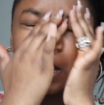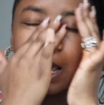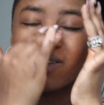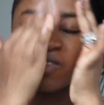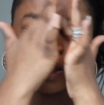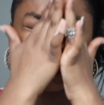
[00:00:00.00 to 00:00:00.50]

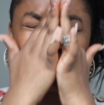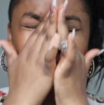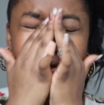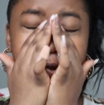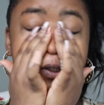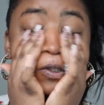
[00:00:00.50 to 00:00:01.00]
I feel like
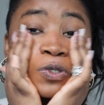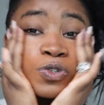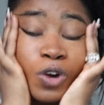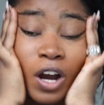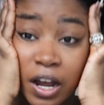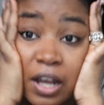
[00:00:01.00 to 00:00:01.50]
if you are
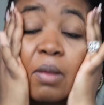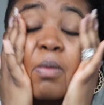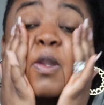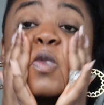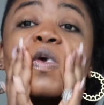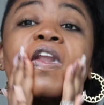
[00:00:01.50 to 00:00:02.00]
dry, let me
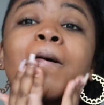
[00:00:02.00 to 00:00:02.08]
put it this way